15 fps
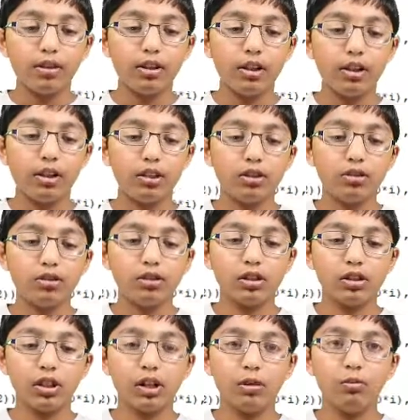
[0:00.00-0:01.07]
Now let's do
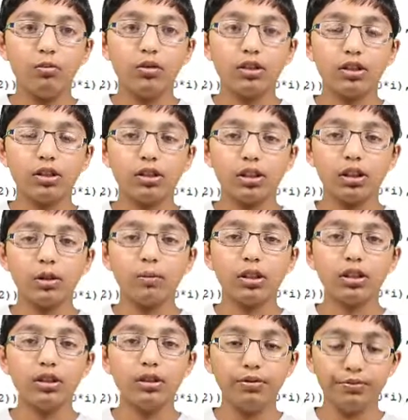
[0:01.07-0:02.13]
the same with the start
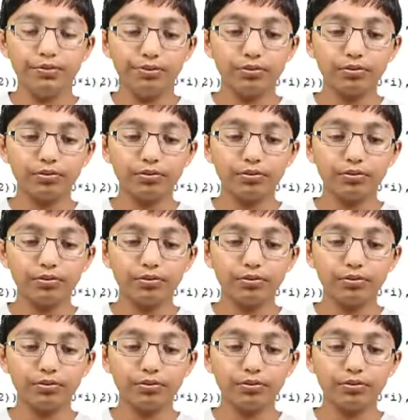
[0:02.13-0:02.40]
button.